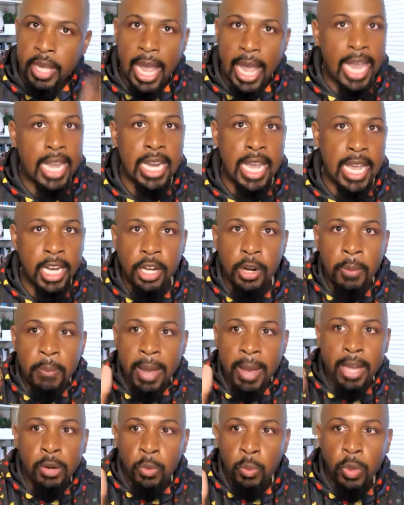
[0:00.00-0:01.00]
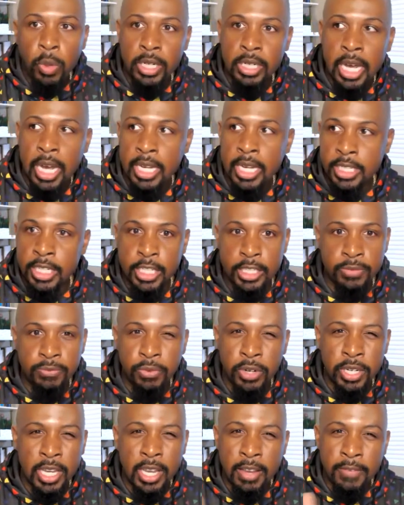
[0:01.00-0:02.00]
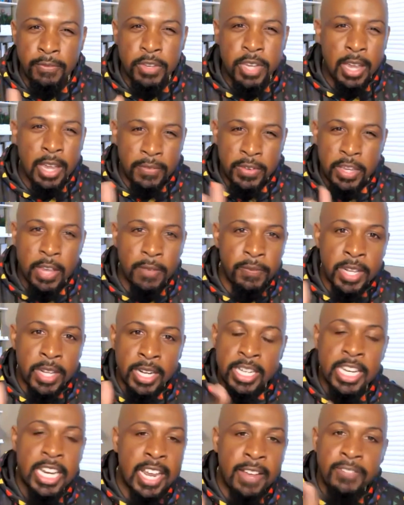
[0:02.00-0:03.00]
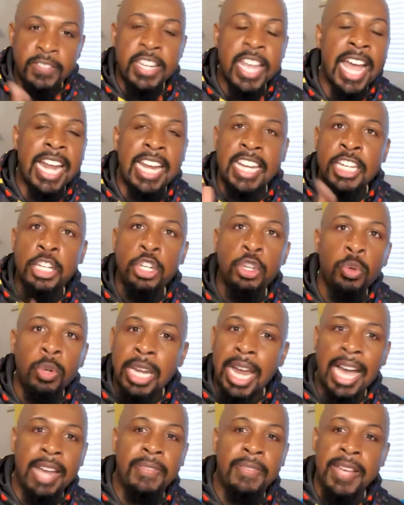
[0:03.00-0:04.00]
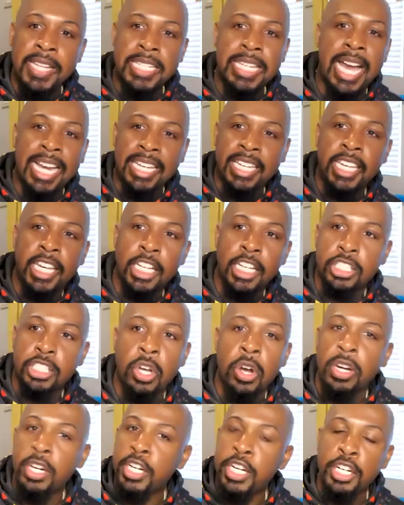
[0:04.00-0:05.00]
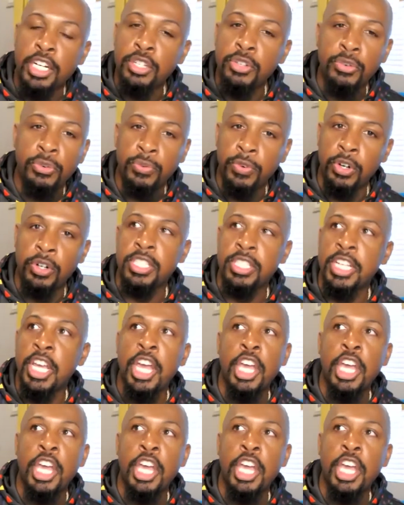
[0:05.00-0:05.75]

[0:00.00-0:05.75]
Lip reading: And no matter what God does for you, if that new life has not kickstarted in you first,